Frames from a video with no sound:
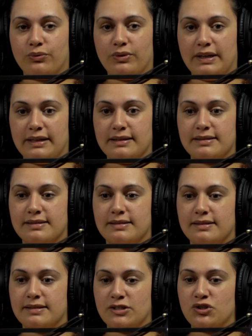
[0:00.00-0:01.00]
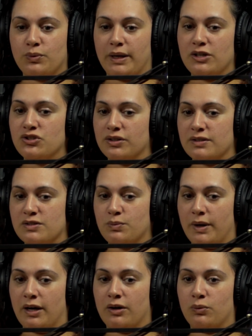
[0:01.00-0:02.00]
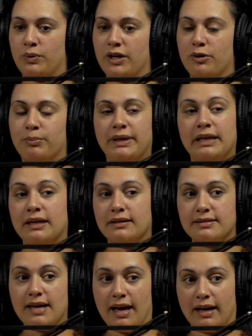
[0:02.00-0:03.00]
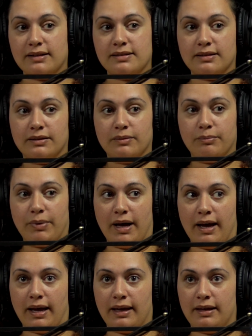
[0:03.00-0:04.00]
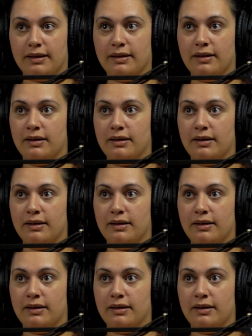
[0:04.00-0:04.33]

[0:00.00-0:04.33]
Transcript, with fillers: these situations where we are being attacked by